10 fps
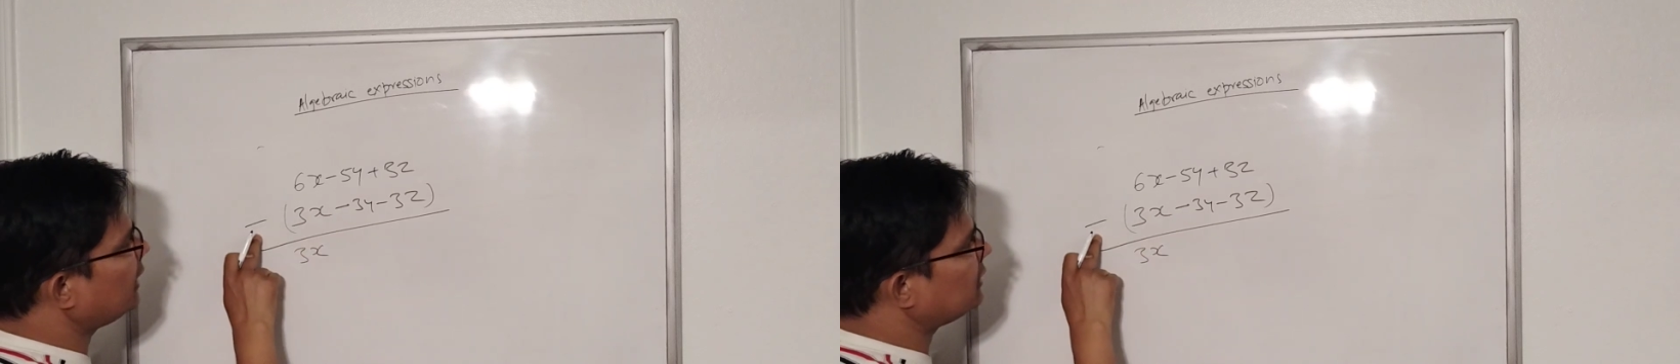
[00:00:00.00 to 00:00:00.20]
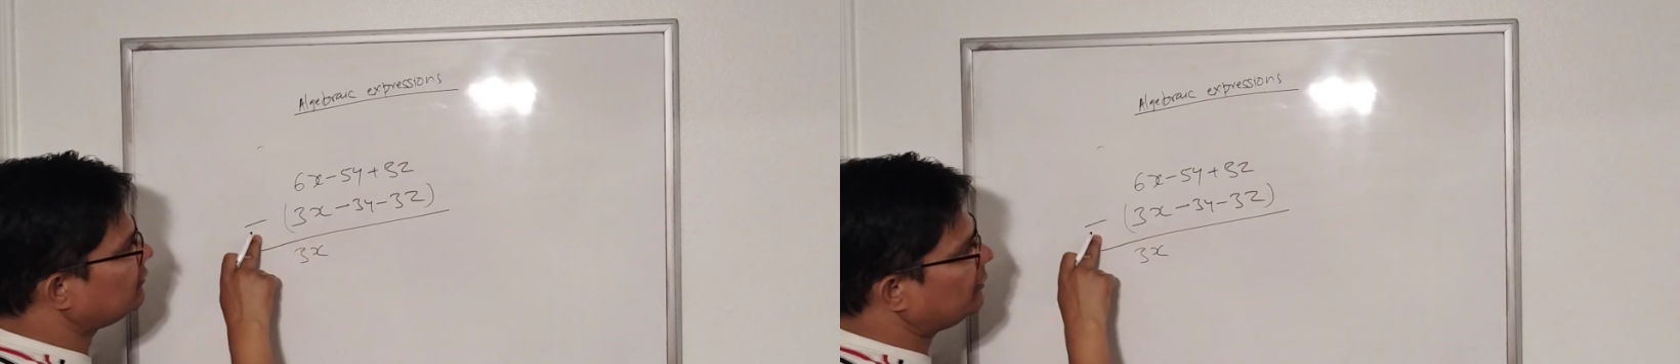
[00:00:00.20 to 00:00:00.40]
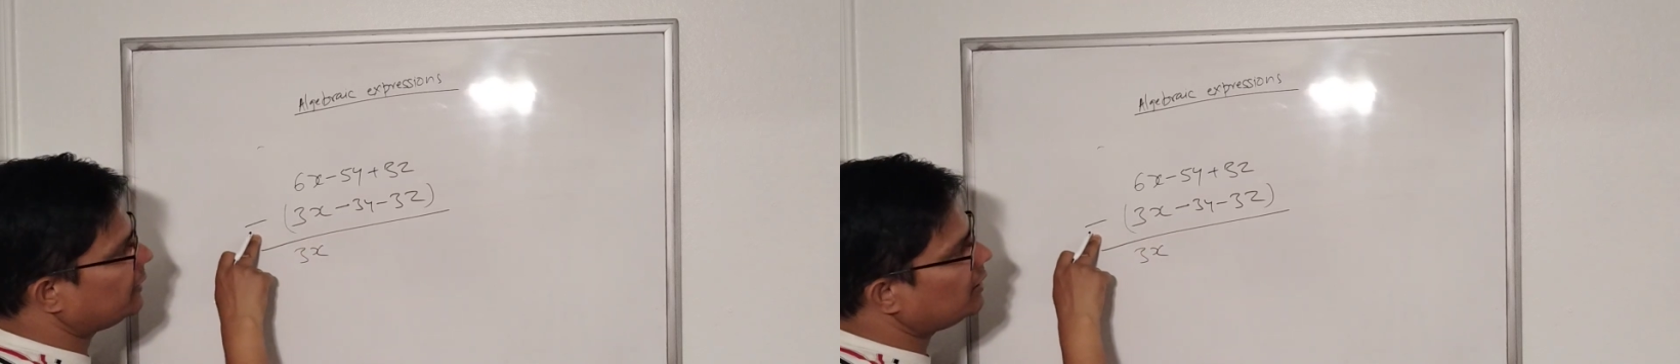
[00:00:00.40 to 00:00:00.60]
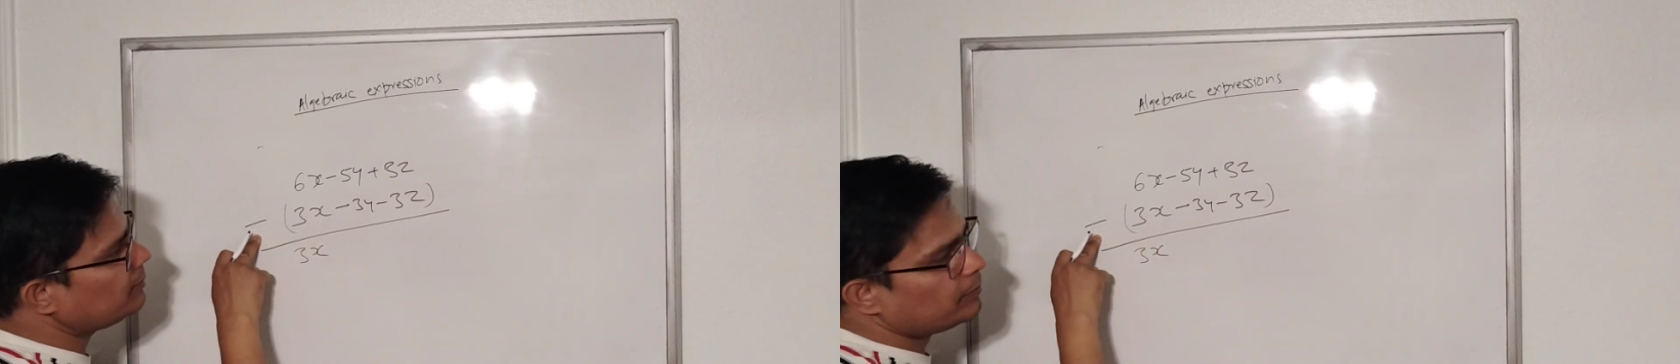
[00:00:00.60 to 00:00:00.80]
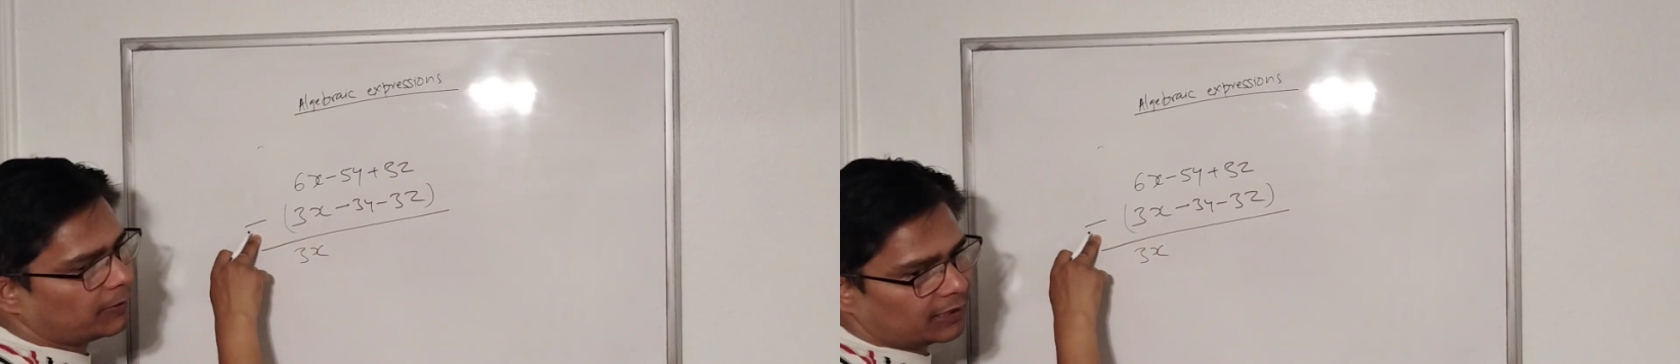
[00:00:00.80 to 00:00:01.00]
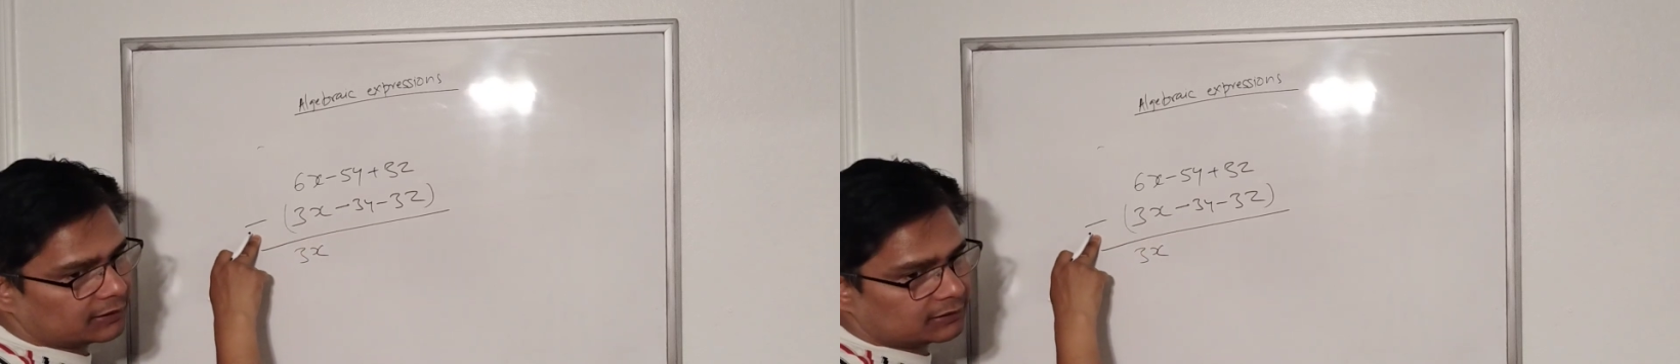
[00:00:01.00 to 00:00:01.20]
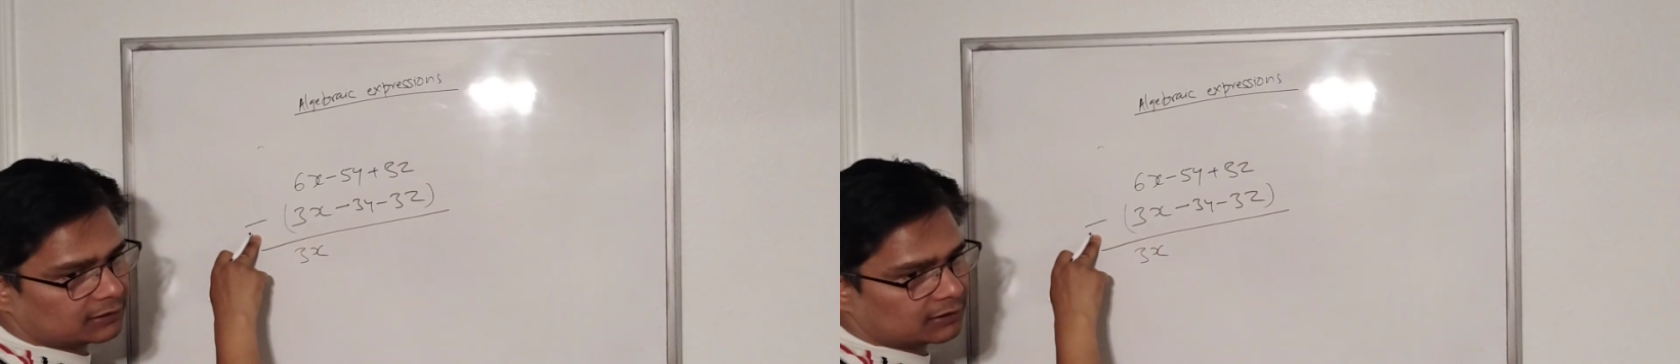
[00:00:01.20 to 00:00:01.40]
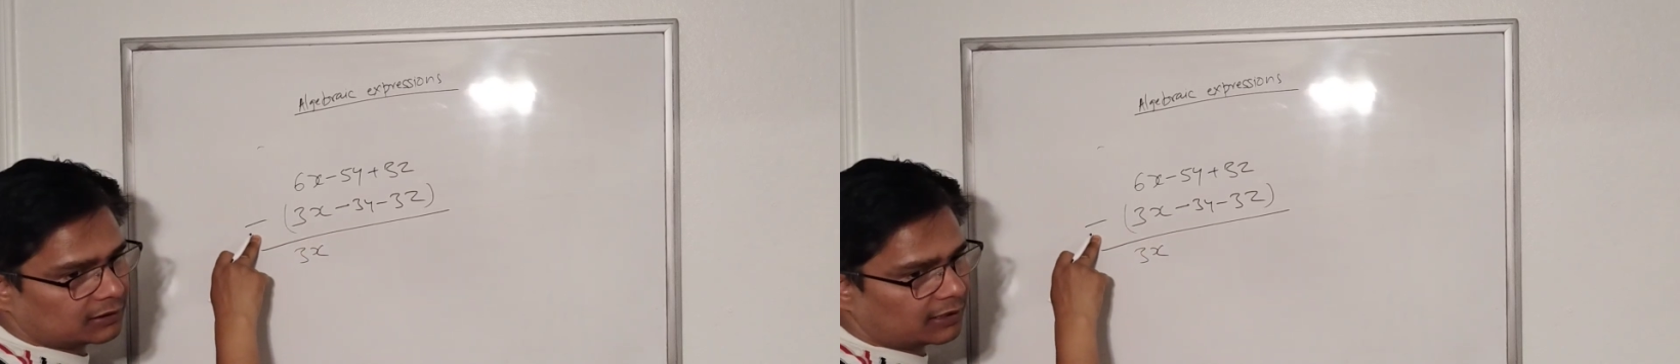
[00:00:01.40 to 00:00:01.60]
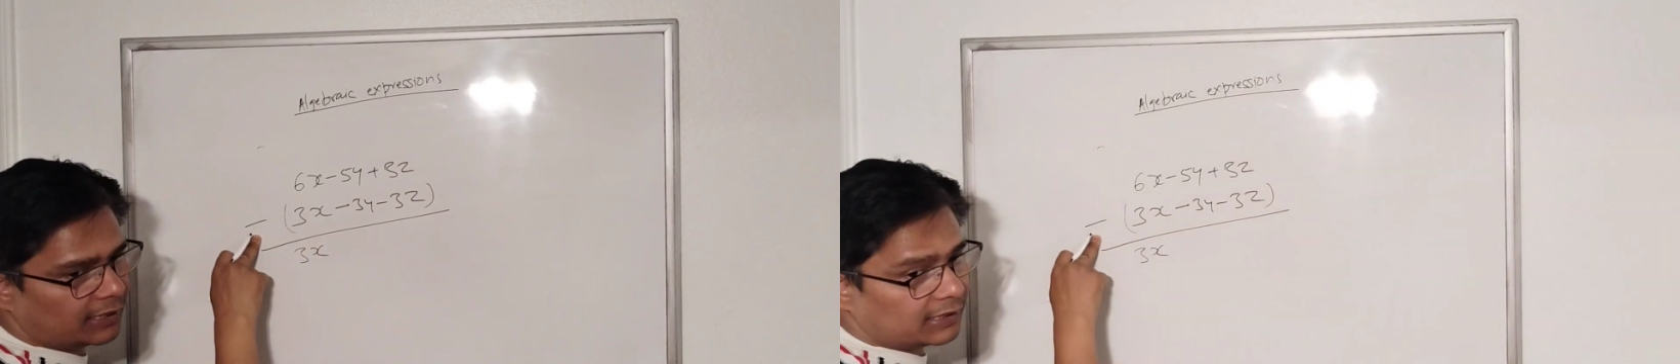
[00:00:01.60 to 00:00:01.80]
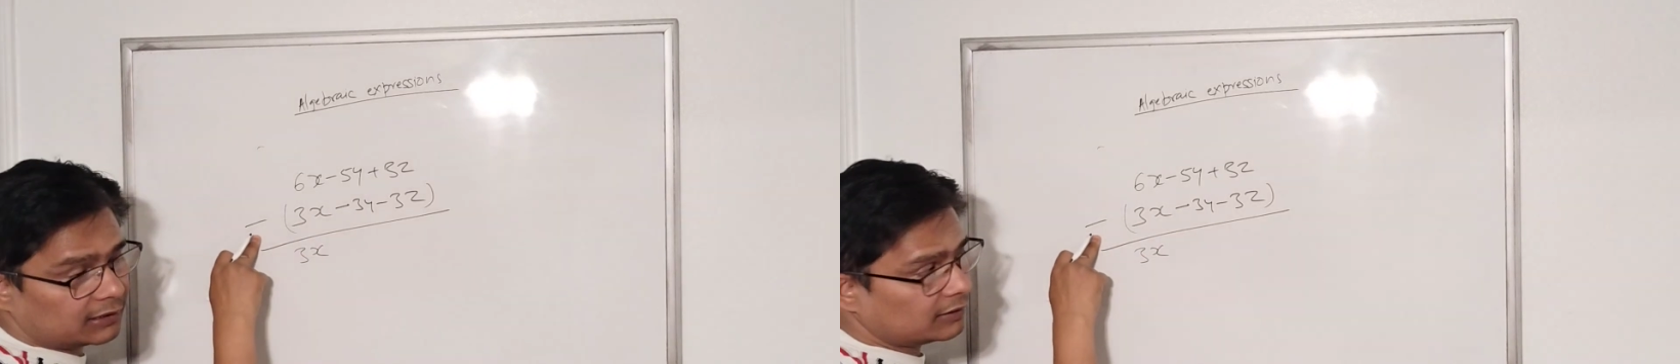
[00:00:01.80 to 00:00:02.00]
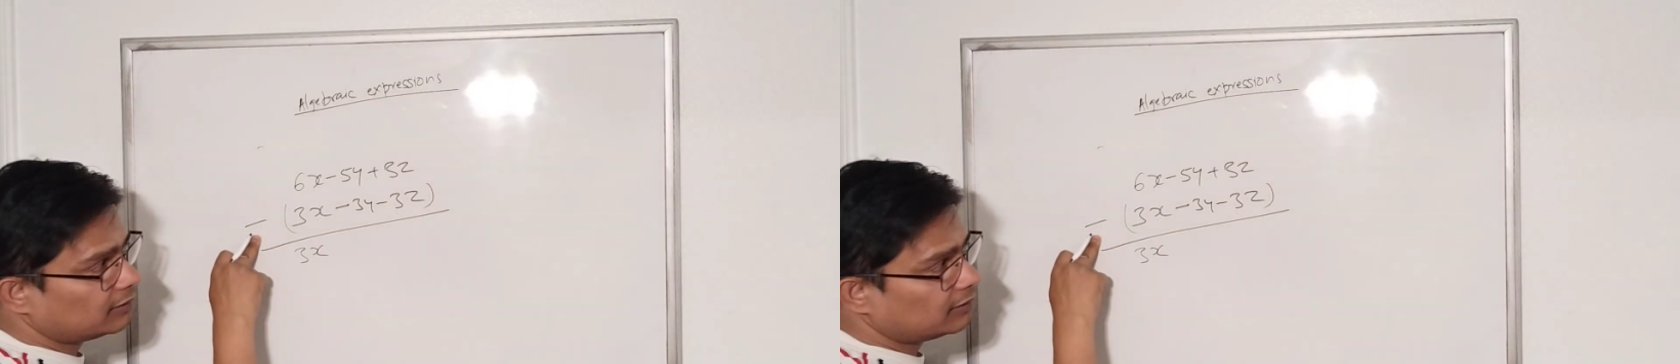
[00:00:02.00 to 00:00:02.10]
minus will become plus, correct?